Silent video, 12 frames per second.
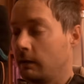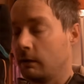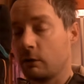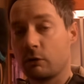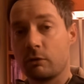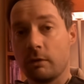
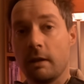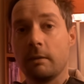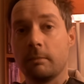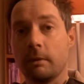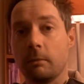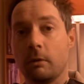
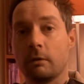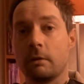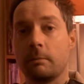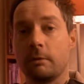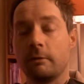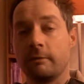incredibly
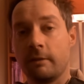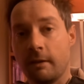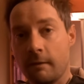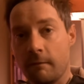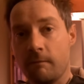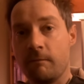waterproof,
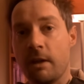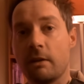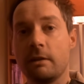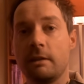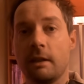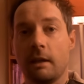
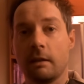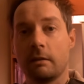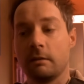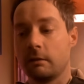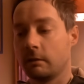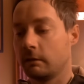very
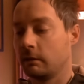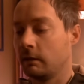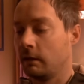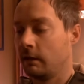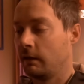technical,